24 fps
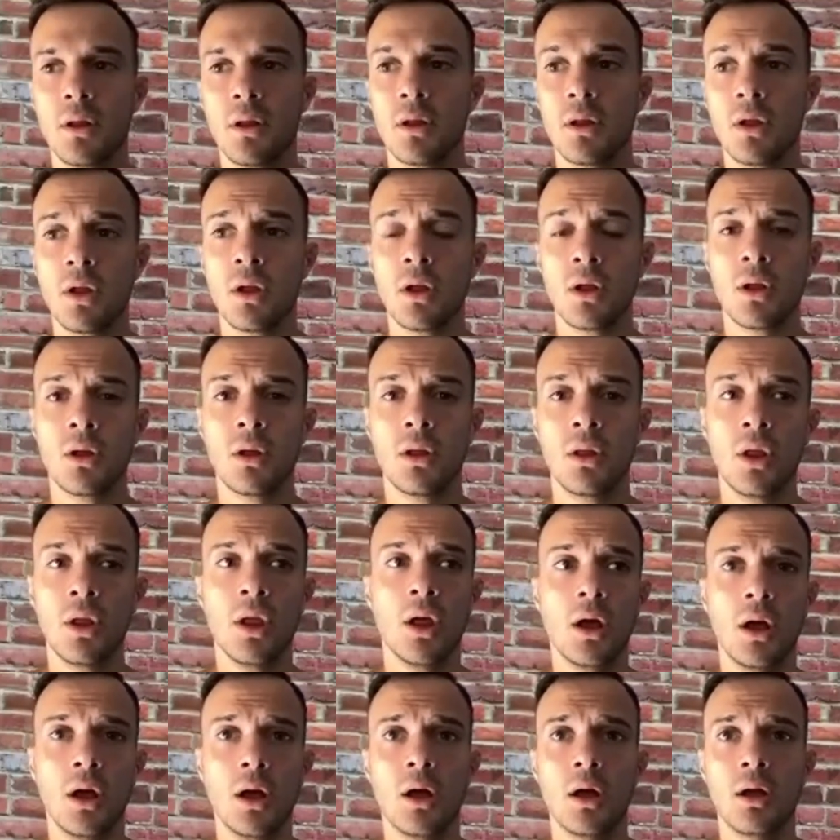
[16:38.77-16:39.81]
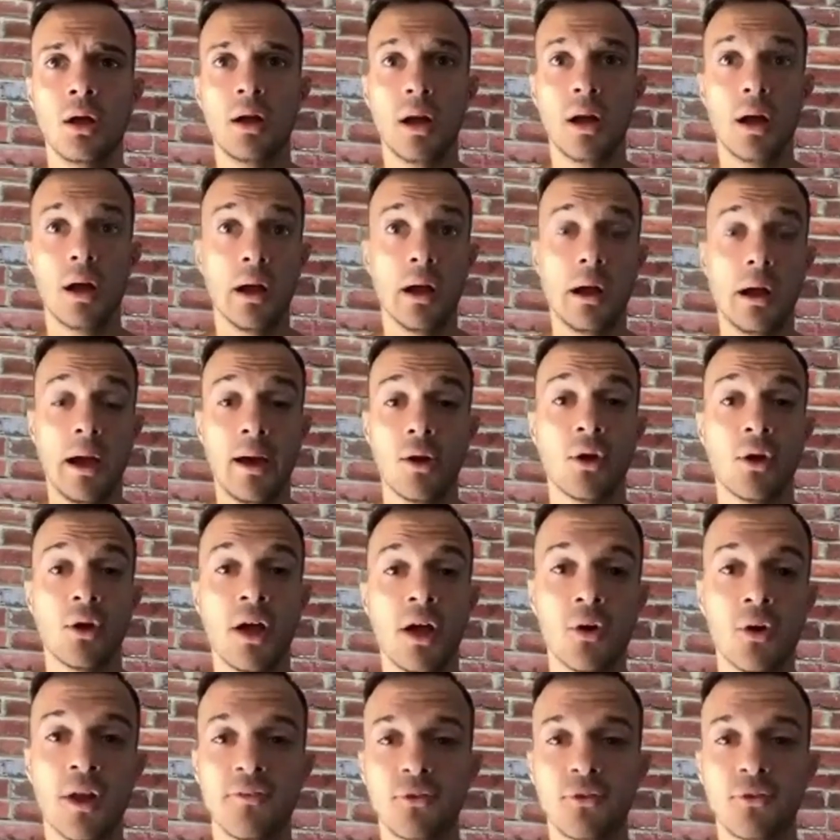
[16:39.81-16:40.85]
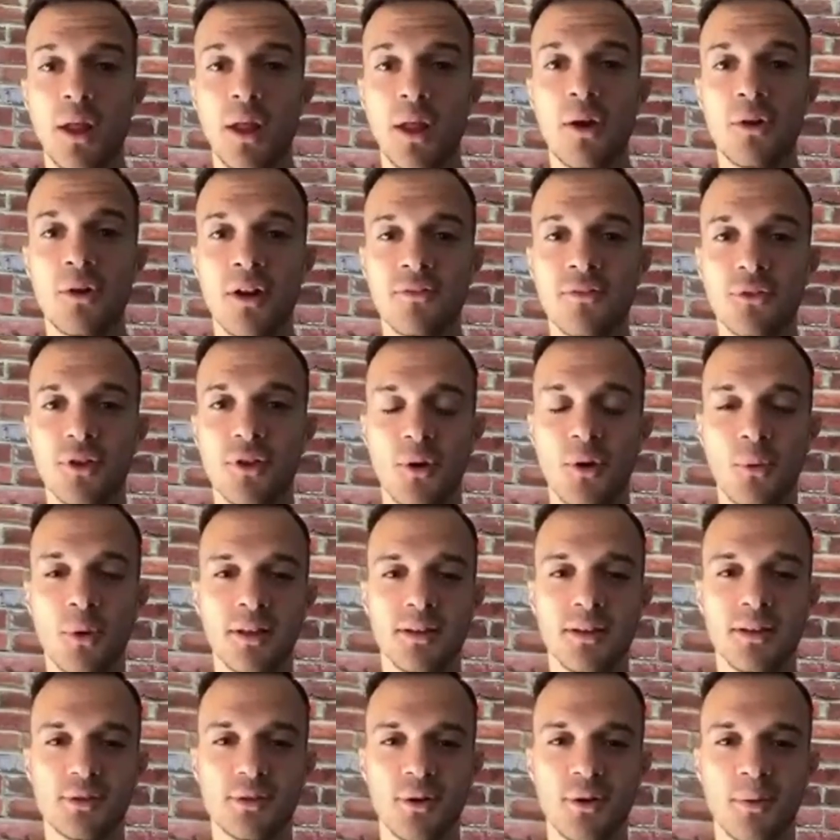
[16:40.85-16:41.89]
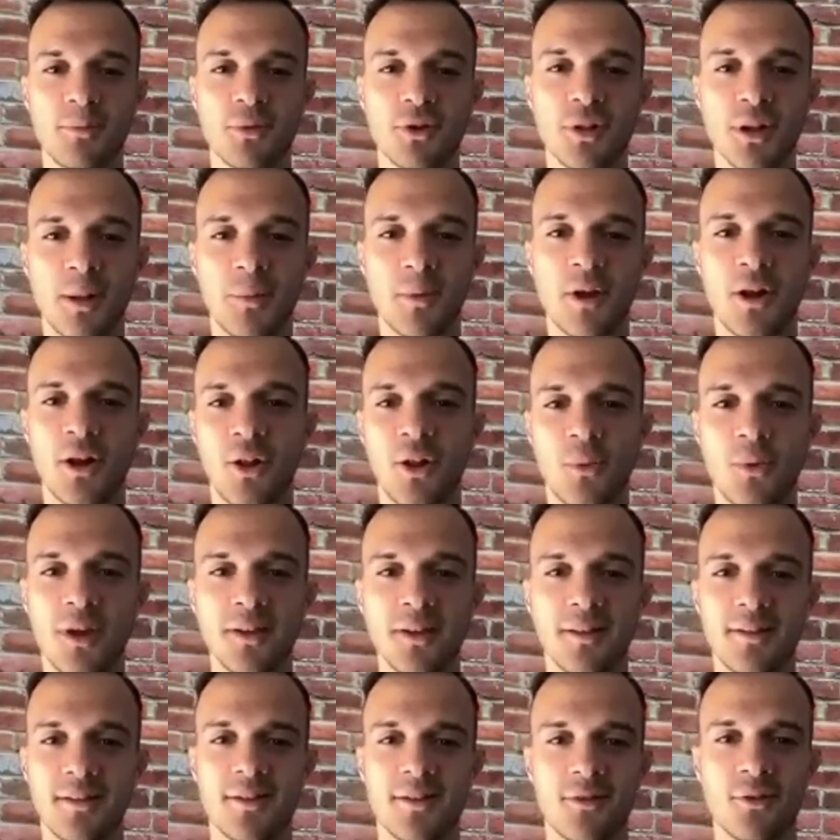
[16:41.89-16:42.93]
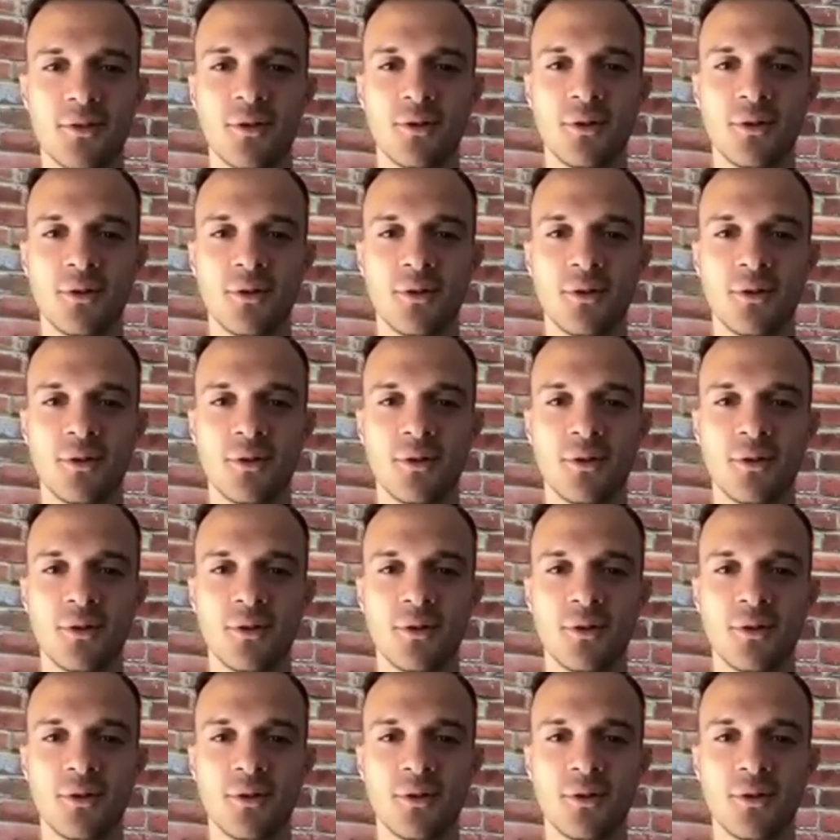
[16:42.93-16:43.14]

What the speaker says: Uh, I don't know. I don't have to cut weight, so I'm good. I'm right on weight, so